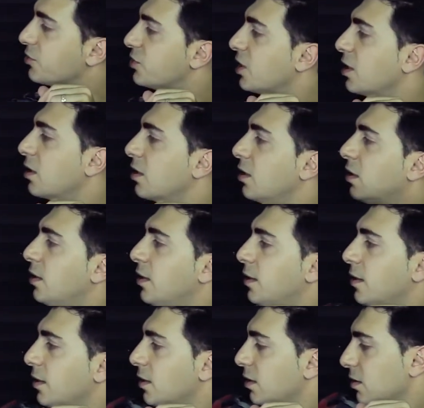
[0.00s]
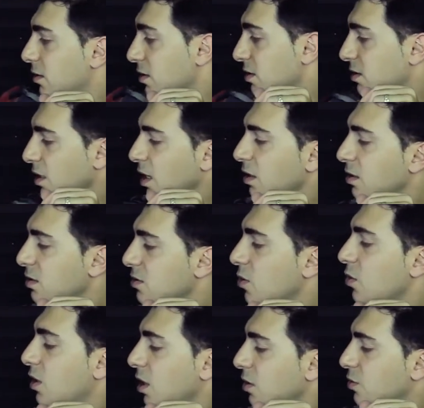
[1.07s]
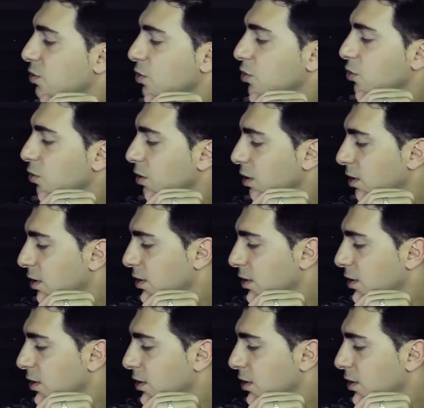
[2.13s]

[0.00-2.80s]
check. The stand is okay too.